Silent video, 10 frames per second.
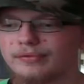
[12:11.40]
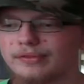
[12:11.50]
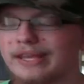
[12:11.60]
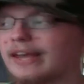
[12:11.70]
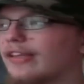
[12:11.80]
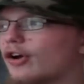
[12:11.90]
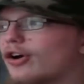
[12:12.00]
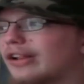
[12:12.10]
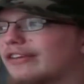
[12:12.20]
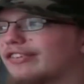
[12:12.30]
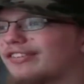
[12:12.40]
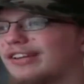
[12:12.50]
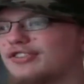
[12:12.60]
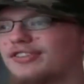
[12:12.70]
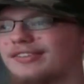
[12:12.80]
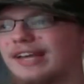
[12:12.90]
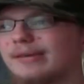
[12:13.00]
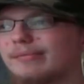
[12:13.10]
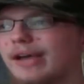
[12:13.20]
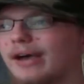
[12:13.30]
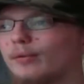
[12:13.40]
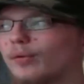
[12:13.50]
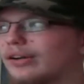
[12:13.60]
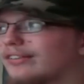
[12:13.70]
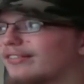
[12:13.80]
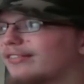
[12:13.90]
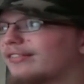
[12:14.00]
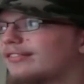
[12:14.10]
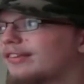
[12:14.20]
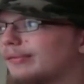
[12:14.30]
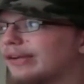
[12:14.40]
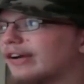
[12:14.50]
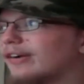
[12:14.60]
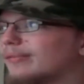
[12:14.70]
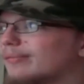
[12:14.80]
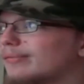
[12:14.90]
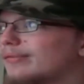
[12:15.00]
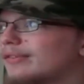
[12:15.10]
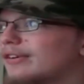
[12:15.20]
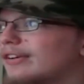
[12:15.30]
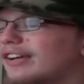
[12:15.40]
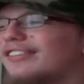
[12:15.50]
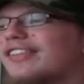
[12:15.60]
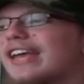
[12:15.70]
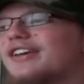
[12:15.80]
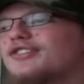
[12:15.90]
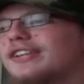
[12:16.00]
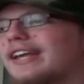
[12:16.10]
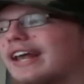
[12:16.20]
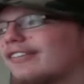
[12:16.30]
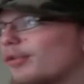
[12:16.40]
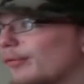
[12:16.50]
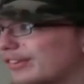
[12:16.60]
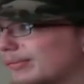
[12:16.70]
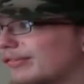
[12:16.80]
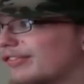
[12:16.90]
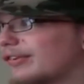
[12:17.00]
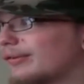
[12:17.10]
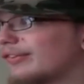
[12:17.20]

Yeah, they all have to say Shazam at once to become. Because the Asian kid has the wisdom of Zeus,